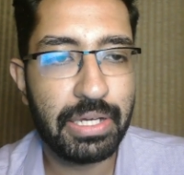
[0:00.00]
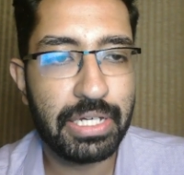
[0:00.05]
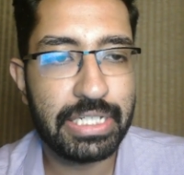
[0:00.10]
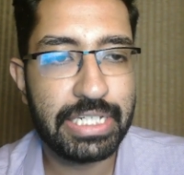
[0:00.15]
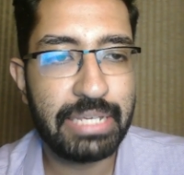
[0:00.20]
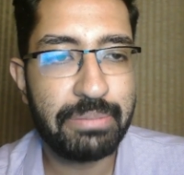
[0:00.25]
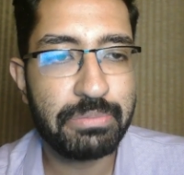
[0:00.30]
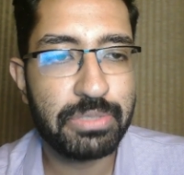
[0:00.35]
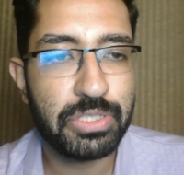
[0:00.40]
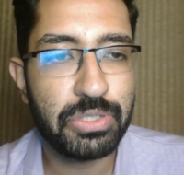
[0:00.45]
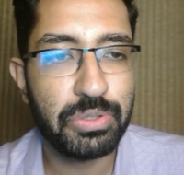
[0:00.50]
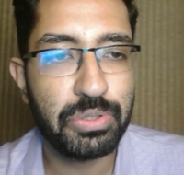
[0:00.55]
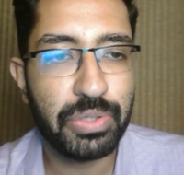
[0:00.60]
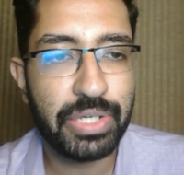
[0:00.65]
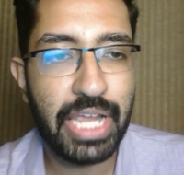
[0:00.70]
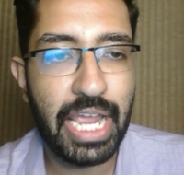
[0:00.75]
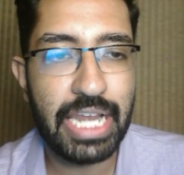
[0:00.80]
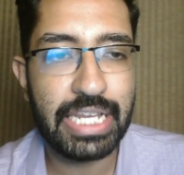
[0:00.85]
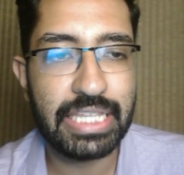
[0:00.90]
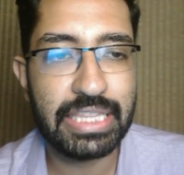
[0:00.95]
teams to look
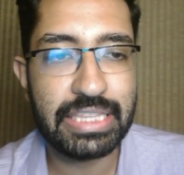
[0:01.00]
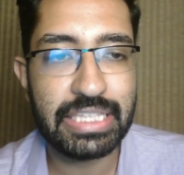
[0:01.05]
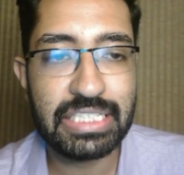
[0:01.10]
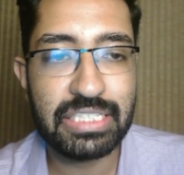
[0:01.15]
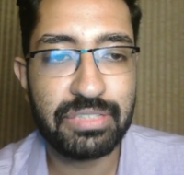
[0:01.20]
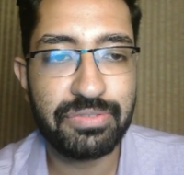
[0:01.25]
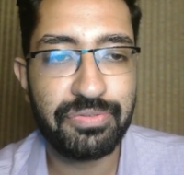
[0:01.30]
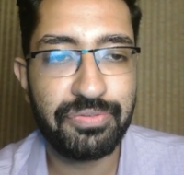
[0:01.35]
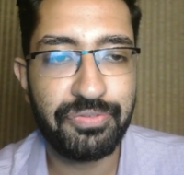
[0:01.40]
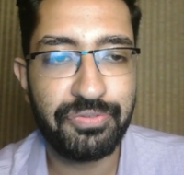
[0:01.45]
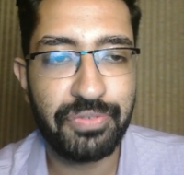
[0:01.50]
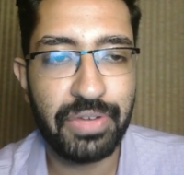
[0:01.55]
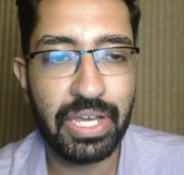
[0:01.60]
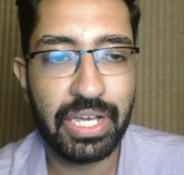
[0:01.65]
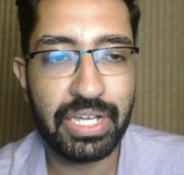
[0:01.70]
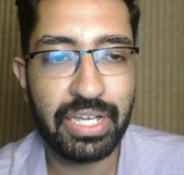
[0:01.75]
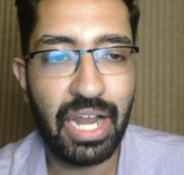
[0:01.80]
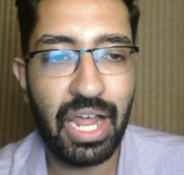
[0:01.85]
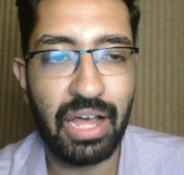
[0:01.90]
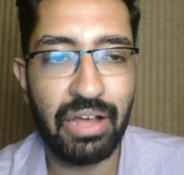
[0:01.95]
at in this
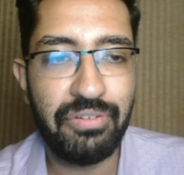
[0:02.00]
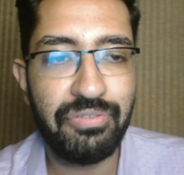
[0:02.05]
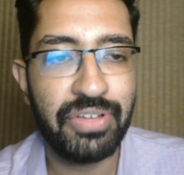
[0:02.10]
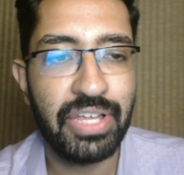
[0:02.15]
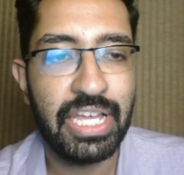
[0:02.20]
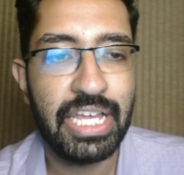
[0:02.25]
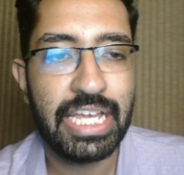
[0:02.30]
graph